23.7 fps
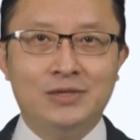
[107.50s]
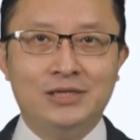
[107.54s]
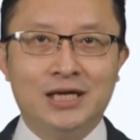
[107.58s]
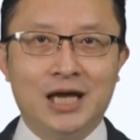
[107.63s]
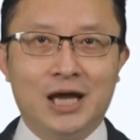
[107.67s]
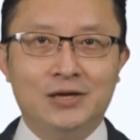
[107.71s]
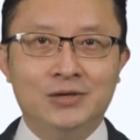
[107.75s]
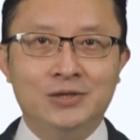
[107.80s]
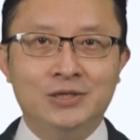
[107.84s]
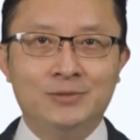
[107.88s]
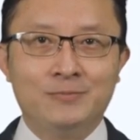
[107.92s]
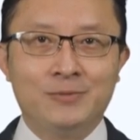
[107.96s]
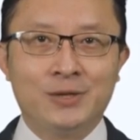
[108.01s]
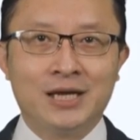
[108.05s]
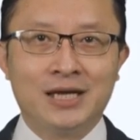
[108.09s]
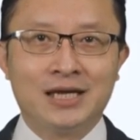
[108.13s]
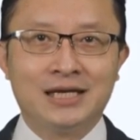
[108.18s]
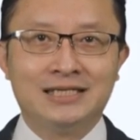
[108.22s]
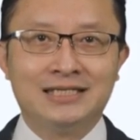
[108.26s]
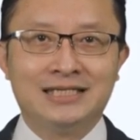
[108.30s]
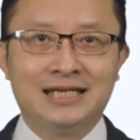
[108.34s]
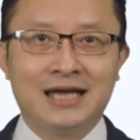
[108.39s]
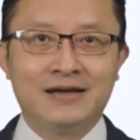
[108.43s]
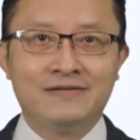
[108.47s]

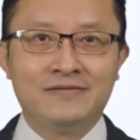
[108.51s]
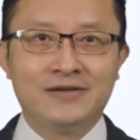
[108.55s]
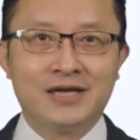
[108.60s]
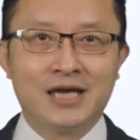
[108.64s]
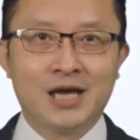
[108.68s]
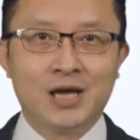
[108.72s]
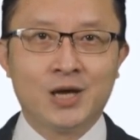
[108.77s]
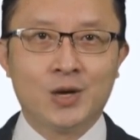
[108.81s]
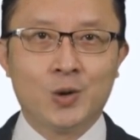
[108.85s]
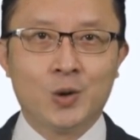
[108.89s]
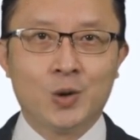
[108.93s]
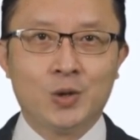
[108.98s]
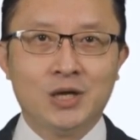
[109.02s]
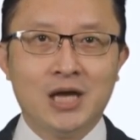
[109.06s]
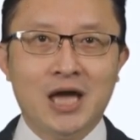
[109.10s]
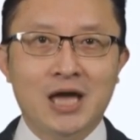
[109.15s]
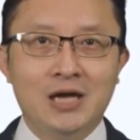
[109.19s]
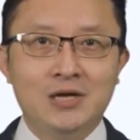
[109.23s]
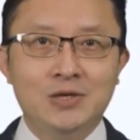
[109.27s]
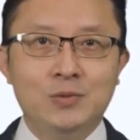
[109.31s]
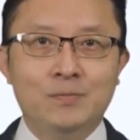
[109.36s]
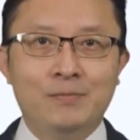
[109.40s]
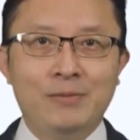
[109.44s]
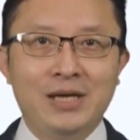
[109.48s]
PSF, while
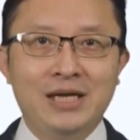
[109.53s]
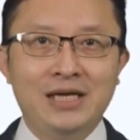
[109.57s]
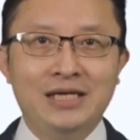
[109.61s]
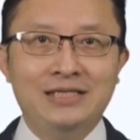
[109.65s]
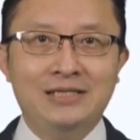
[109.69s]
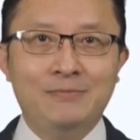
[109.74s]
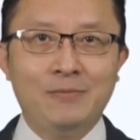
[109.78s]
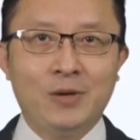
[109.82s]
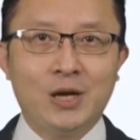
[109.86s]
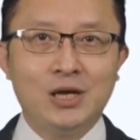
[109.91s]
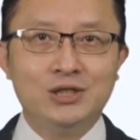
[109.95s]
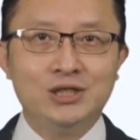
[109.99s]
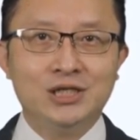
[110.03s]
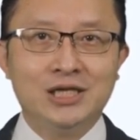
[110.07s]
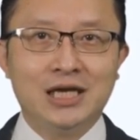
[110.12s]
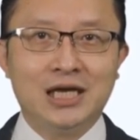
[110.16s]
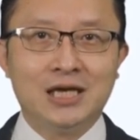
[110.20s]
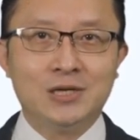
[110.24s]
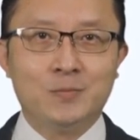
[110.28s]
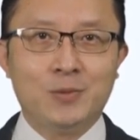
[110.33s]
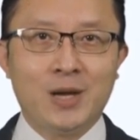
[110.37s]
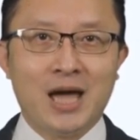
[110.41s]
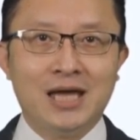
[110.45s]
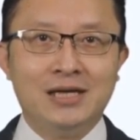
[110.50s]
Condo B is launching
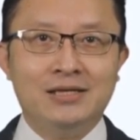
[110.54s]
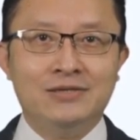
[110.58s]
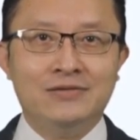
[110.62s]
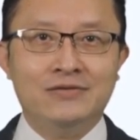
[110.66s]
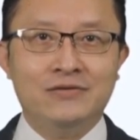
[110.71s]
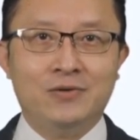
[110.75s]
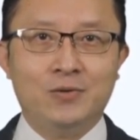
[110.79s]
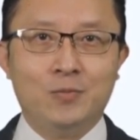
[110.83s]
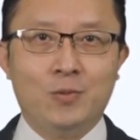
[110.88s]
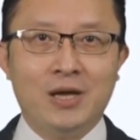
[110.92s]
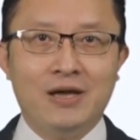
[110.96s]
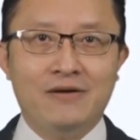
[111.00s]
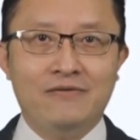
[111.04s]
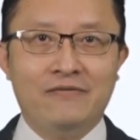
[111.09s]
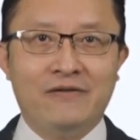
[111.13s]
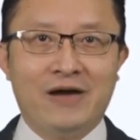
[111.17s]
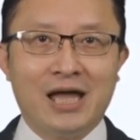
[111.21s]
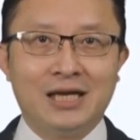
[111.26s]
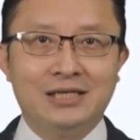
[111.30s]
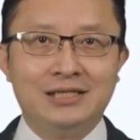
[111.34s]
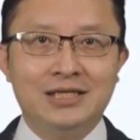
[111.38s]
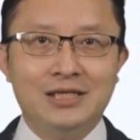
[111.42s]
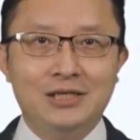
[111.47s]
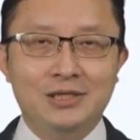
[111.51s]
at around
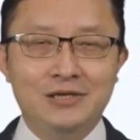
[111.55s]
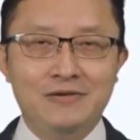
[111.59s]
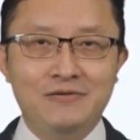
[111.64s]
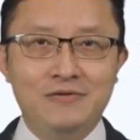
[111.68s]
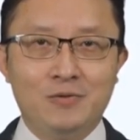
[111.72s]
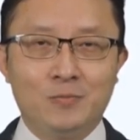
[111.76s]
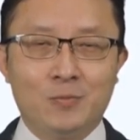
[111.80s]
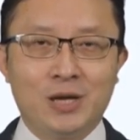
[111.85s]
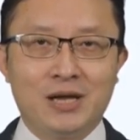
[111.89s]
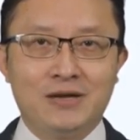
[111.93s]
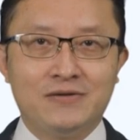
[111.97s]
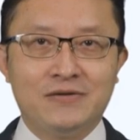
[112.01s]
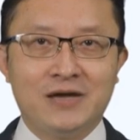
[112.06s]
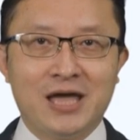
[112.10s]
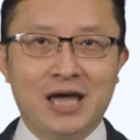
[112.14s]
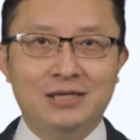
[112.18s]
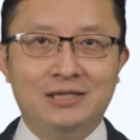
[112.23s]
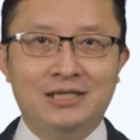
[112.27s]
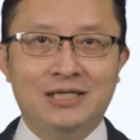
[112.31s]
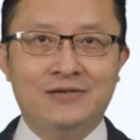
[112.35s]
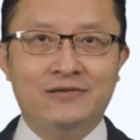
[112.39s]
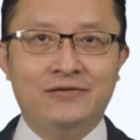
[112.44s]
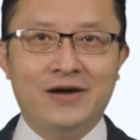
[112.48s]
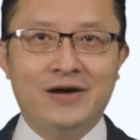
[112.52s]
$3,000 to
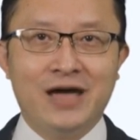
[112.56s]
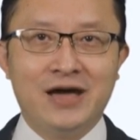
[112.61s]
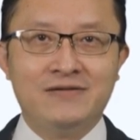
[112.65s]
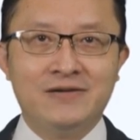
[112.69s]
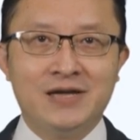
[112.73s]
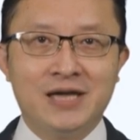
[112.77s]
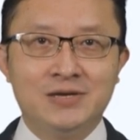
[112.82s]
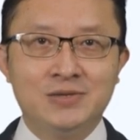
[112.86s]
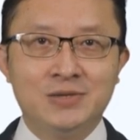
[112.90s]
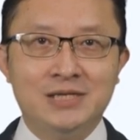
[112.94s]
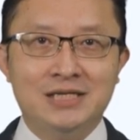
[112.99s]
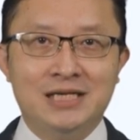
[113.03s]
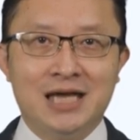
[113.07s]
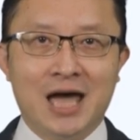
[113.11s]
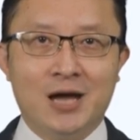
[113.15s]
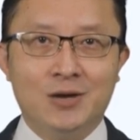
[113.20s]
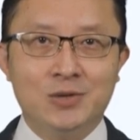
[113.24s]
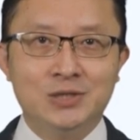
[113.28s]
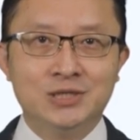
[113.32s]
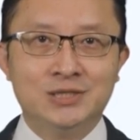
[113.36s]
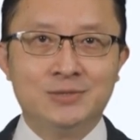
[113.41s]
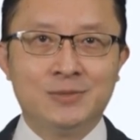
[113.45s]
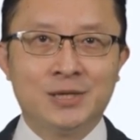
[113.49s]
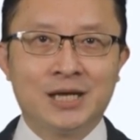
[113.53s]
$3,500
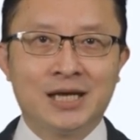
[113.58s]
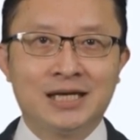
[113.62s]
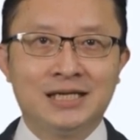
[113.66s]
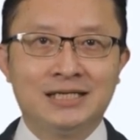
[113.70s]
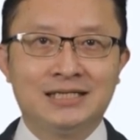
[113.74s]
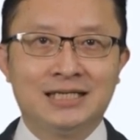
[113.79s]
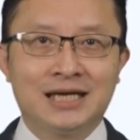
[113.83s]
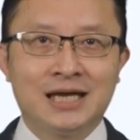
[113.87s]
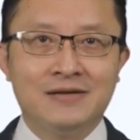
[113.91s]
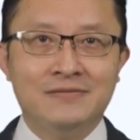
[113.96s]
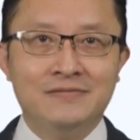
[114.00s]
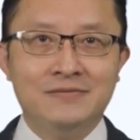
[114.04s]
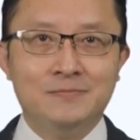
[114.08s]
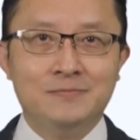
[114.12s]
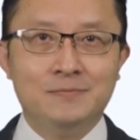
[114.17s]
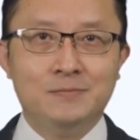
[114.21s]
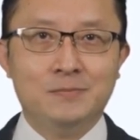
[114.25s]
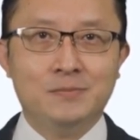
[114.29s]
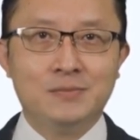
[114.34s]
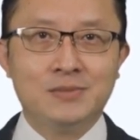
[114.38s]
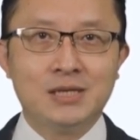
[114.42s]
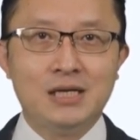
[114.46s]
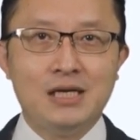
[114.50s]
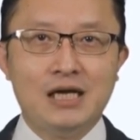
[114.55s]
PSF.
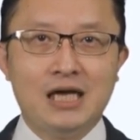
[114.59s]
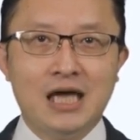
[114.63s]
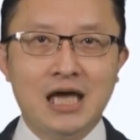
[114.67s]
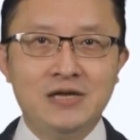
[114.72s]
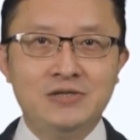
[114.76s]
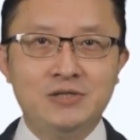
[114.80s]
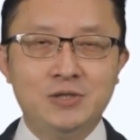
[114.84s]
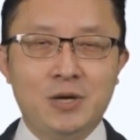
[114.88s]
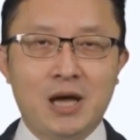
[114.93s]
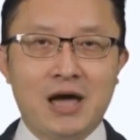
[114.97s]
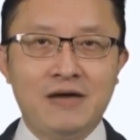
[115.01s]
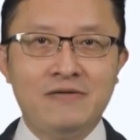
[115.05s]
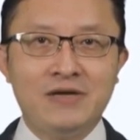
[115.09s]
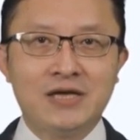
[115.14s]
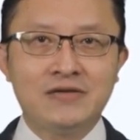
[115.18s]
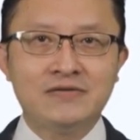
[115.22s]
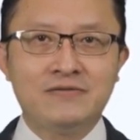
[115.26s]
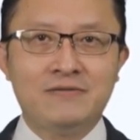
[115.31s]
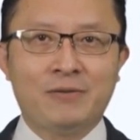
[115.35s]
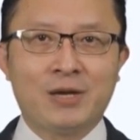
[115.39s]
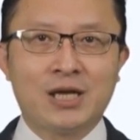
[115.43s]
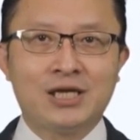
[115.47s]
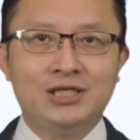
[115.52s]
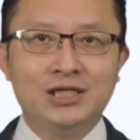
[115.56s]
If you have
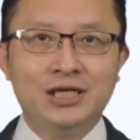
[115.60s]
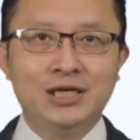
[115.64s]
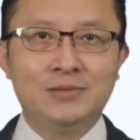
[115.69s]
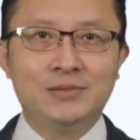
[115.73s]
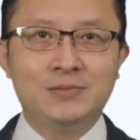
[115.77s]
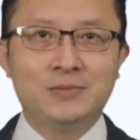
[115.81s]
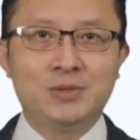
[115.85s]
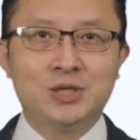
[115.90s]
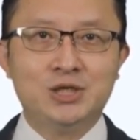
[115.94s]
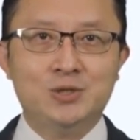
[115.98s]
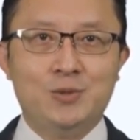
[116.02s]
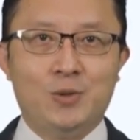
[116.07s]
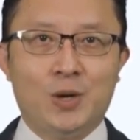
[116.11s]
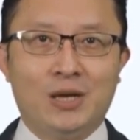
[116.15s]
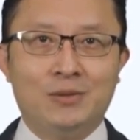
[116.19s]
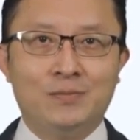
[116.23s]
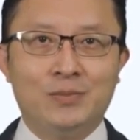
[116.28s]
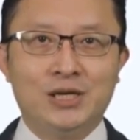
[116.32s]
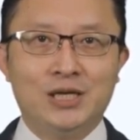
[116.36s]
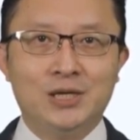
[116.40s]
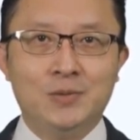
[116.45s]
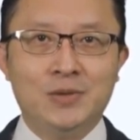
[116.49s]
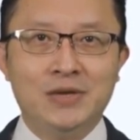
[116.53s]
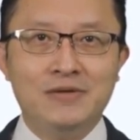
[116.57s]
enough budget, which one
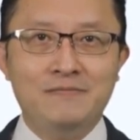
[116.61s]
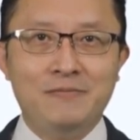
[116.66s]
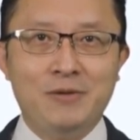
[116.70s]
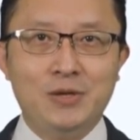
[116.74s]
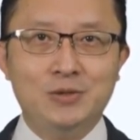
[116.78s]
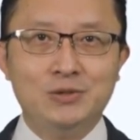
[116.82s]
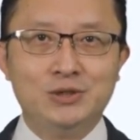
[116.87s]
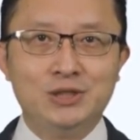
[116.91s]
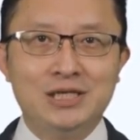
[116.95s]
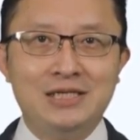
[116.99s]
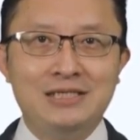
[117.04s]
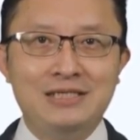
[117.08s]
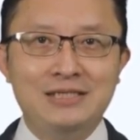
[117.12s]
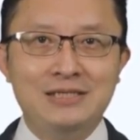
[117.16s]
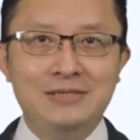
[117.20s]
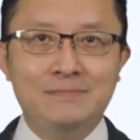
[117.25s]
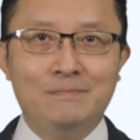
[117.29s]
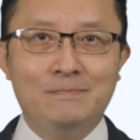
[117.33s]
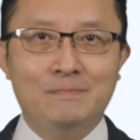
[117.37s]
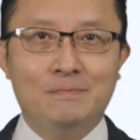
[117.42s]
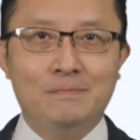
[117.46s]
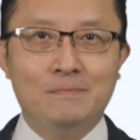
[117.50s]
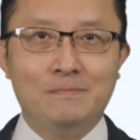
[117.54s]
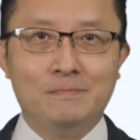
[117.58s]
would you have purchased?
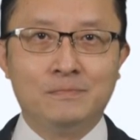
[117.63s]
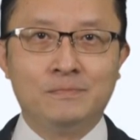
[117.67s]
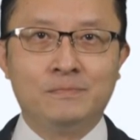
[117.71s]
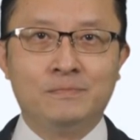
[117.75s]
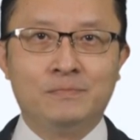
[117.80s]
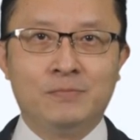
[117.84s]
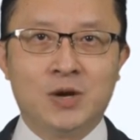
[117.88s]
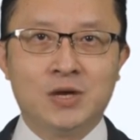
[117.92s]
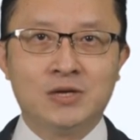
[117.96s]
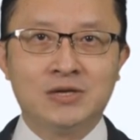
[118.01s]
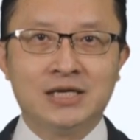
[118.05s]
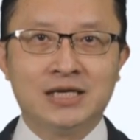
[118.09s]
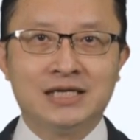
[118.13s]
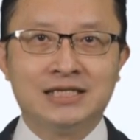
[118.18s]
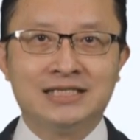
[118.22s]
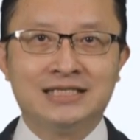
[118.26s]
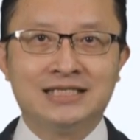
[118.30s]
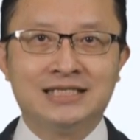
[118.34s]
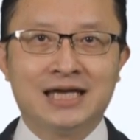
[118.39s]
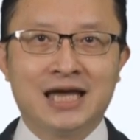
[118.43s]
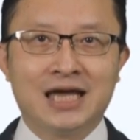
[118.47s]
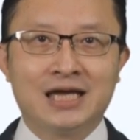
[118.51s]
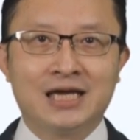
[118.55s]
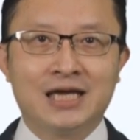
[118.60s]
Partly to
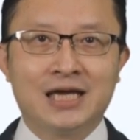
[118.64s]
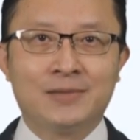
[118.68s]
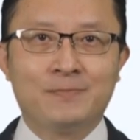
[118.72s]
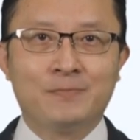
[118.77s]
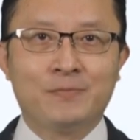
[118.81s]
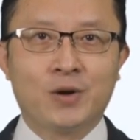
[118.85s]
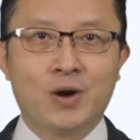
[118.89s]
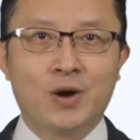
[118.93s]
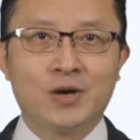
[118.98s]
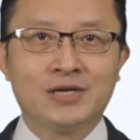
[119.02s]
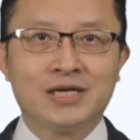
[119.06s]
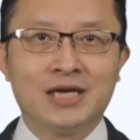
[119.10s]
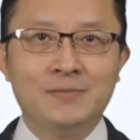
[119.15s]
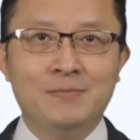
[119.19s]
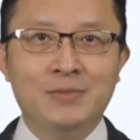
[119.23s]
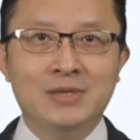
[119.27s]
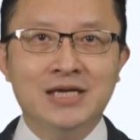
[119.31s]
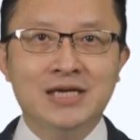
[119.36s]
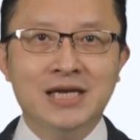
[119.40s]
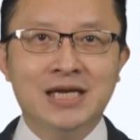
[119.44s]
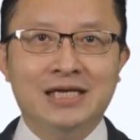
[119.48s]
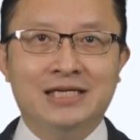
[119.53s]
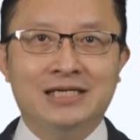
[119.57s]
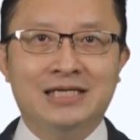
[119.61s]
stay and partly
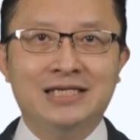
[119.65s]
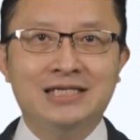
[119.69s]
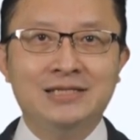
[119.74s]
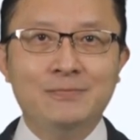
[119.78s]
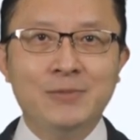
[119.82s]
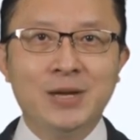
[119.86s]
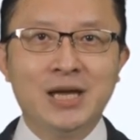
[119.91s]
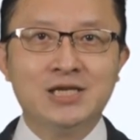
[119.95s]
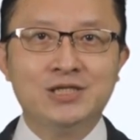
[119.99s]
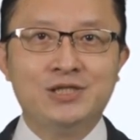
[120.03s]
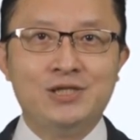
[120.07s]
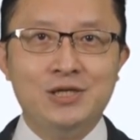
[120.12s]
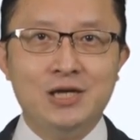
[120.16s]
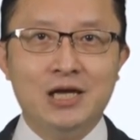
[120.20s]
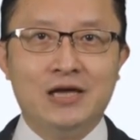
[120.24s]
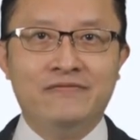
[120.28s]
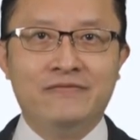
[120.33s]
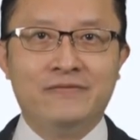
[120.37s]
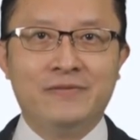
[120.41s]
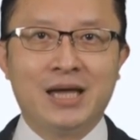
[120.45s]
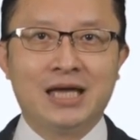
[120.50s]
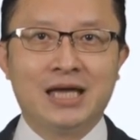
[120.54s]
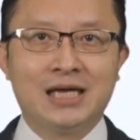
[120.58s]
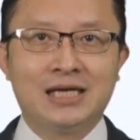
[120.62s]
with the anticipation
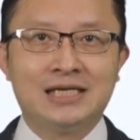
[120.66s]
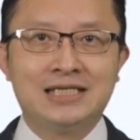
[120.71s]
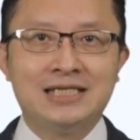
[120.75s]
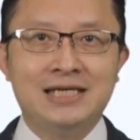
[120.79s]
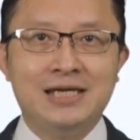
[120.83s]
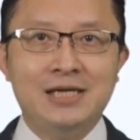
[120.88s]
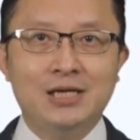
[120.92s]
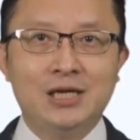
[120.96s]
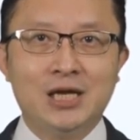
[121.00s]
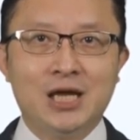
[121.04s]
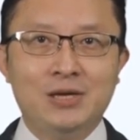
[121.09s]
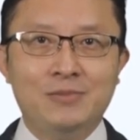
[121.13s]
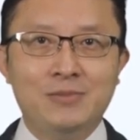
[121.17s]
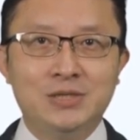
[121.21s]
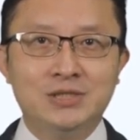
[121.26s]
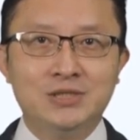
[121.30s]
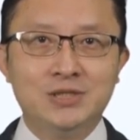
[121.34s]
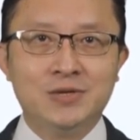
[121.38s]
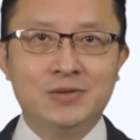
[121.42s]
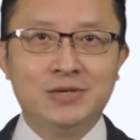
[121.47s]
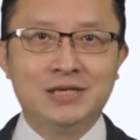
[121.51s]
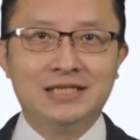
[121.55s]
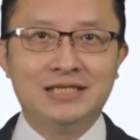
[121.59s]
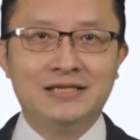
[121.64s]
of making some good
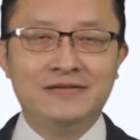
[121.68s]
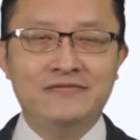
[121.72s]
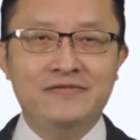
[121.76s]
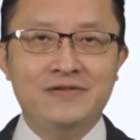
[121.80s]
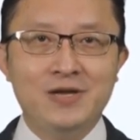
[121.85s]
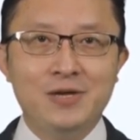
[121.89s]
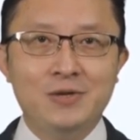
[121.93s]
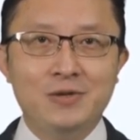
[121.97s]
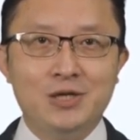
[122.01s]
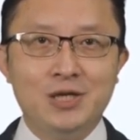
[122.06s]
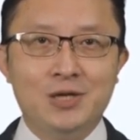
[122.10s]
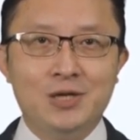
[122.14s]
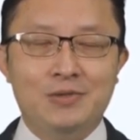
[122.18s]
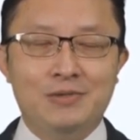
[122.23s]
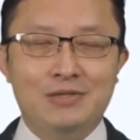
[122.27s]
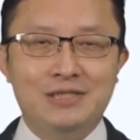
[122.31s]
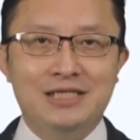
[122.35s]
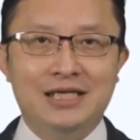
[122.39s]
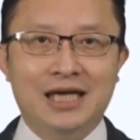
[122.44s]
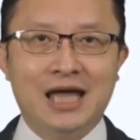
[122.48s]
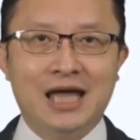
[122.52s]
returns a few years